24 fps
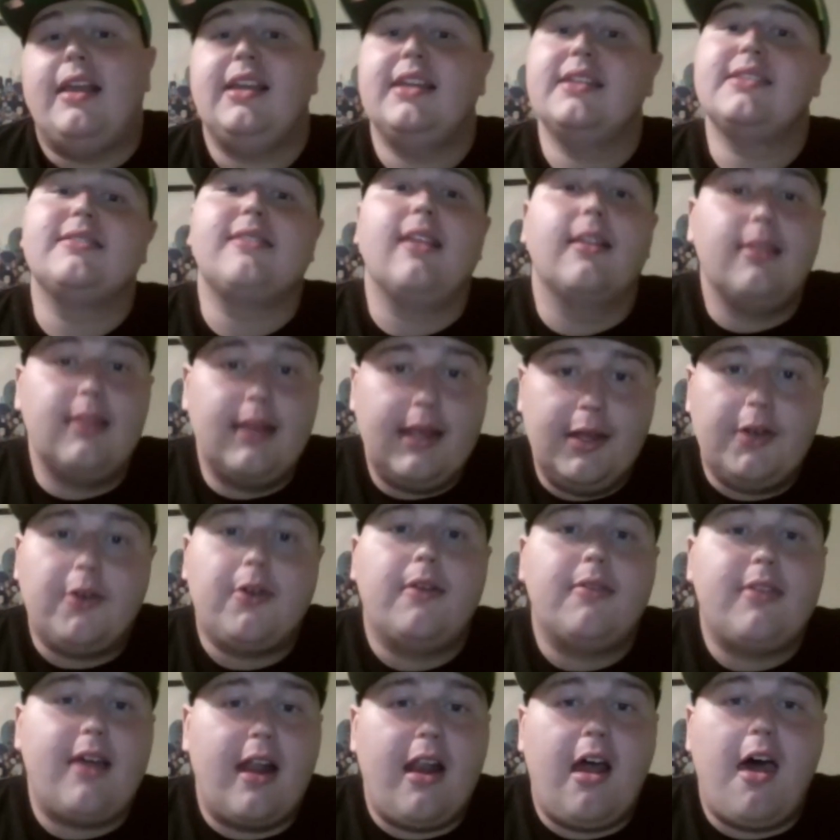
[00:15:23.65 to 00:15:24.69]
He is the
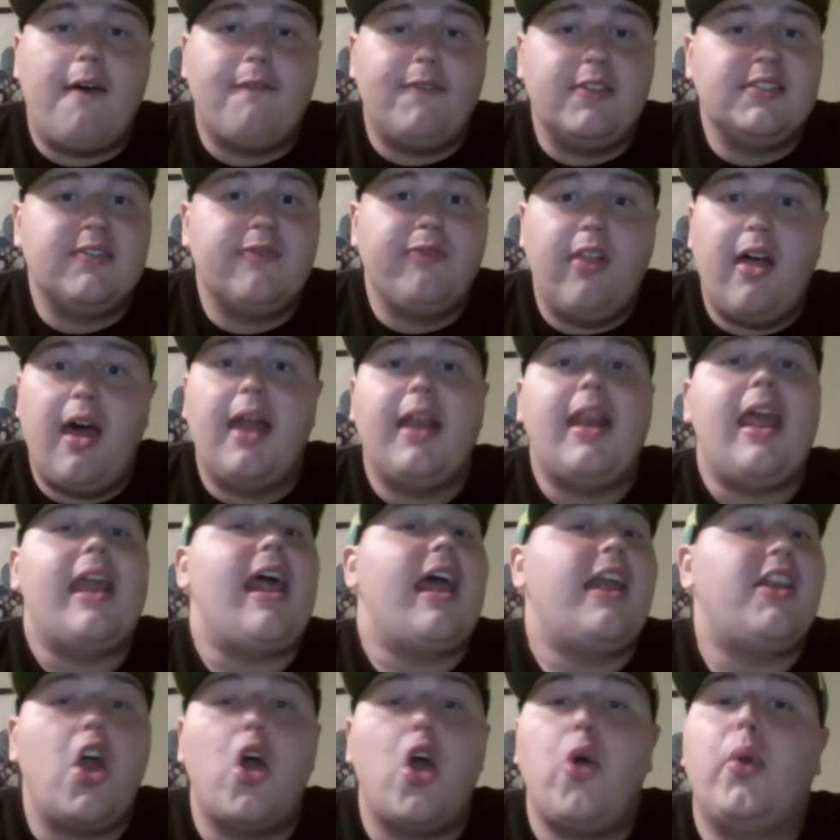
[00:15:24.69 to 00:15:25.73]
leader of that offensive line, and
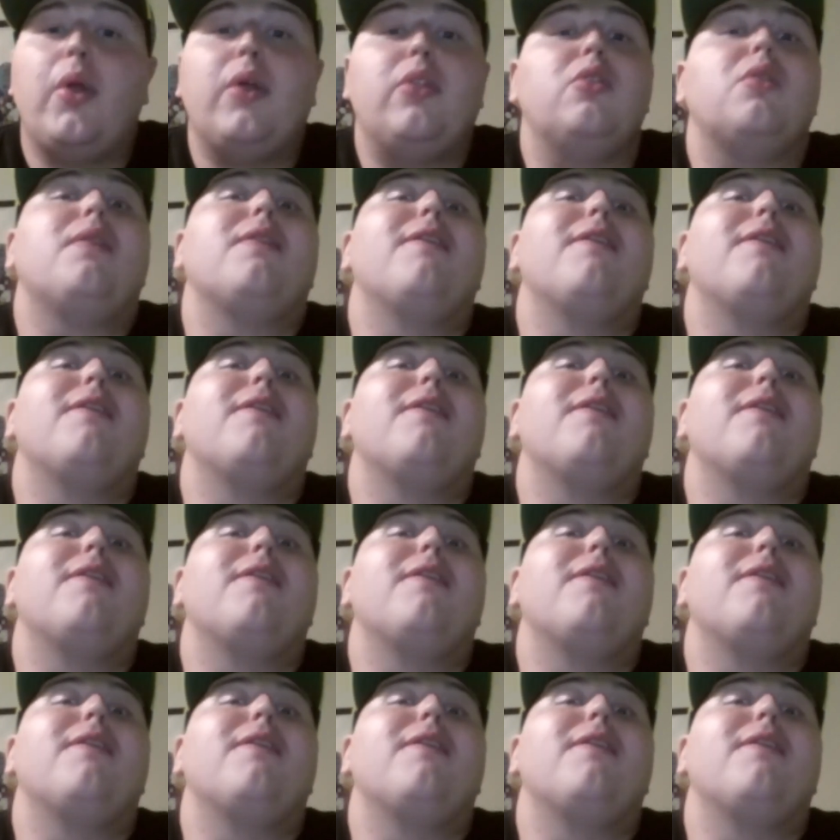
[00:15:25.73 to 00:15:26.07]
I know